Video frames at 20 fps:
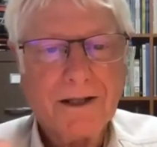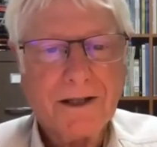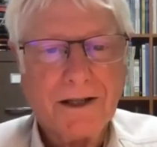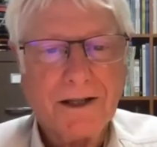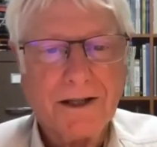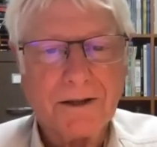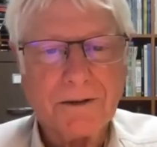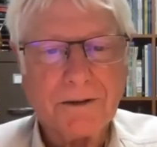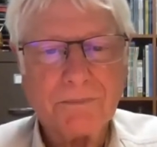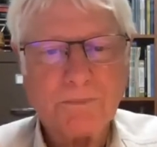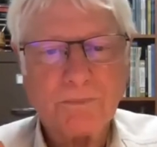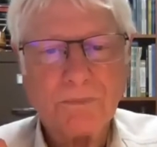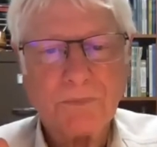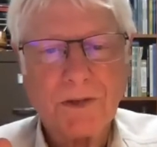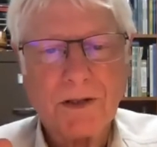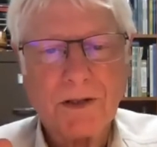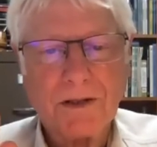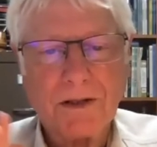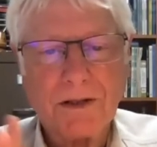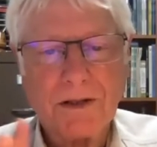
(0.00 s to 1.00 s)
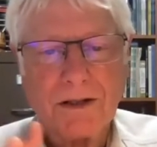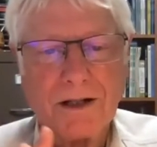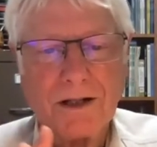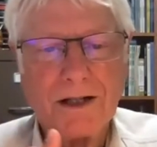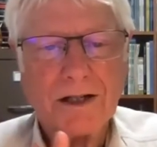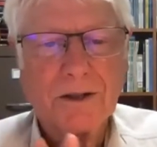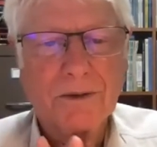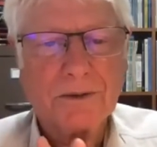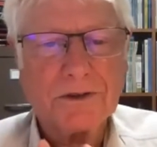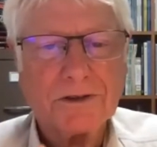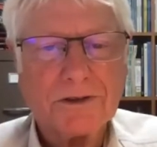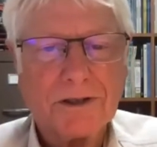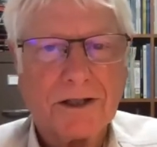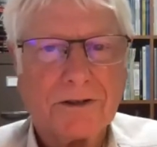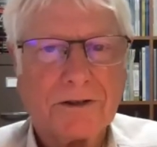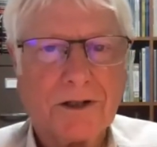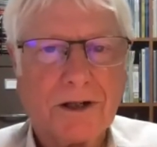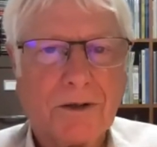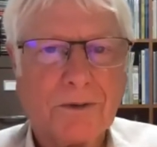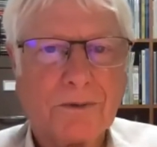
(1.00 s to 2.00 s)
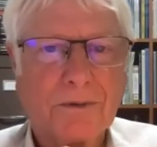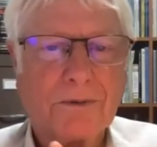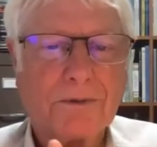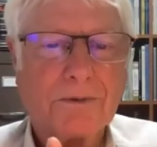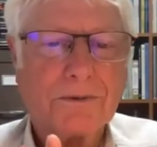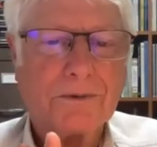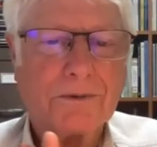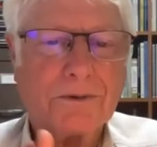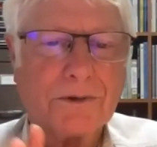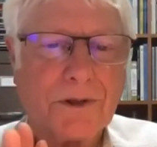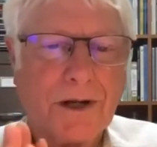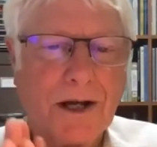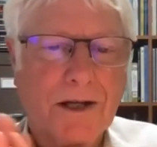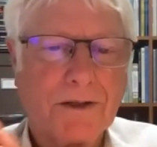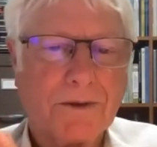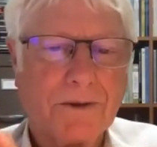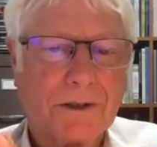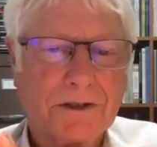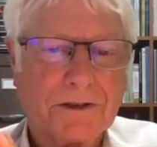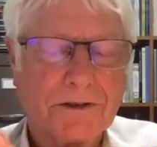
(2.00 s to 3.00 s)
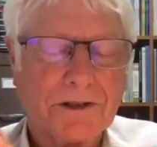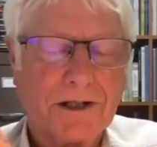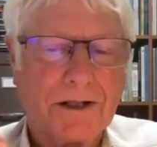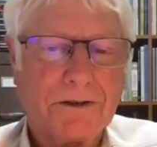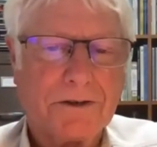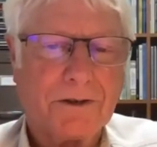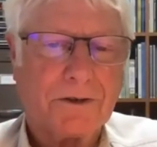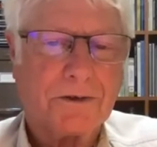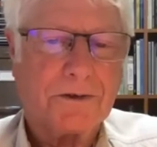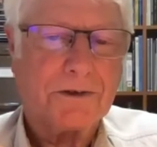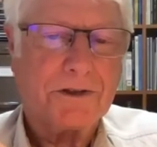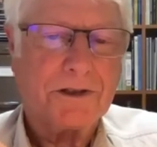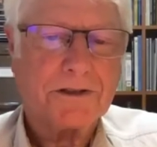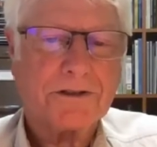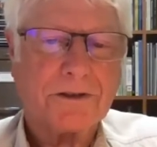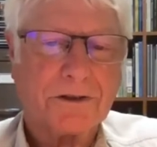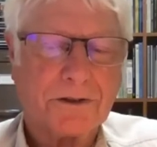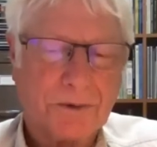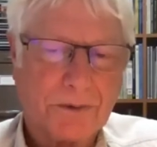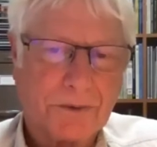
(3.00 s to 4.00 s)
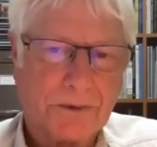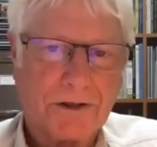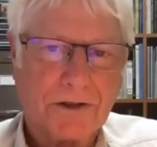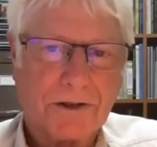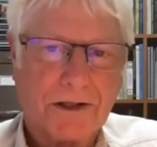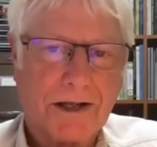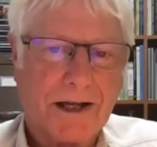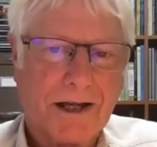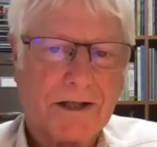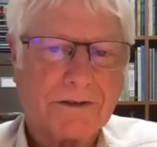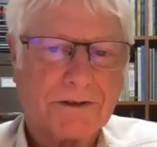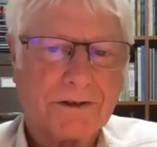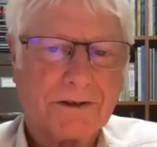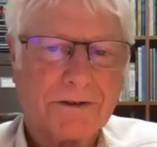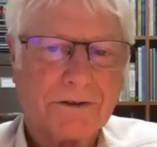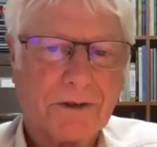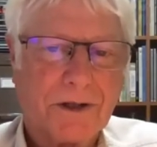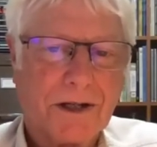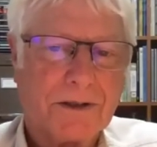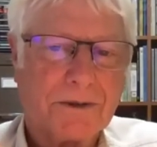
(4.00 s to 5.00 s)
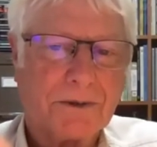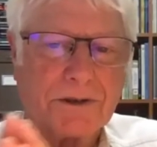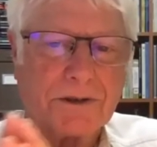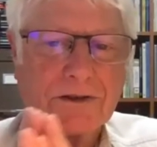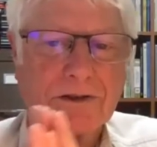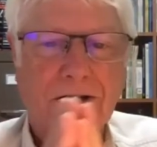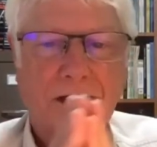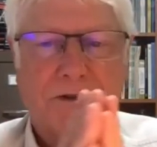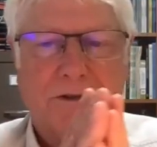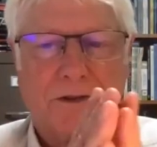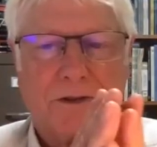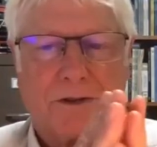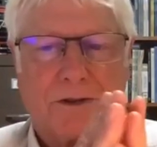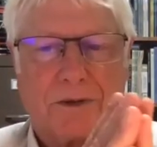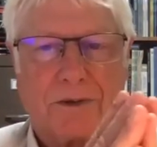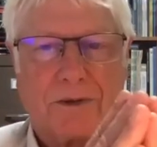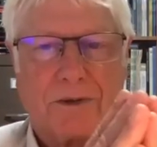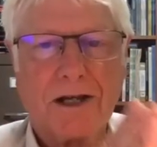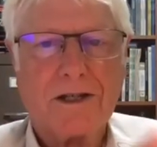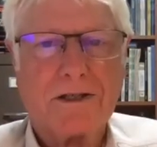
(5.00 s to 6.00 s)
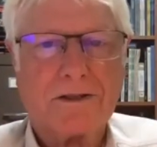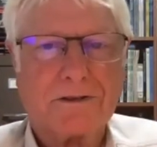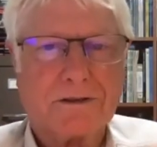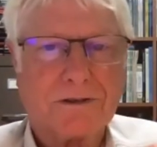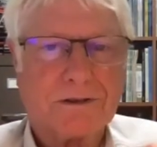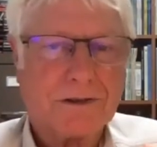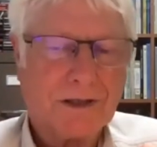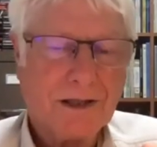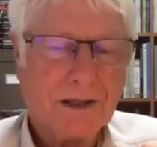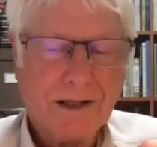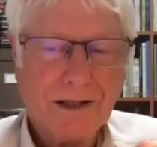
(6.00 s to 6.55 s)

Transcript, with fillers: And I always say, don't try to extend your distance when you're casting, try to extend your grace.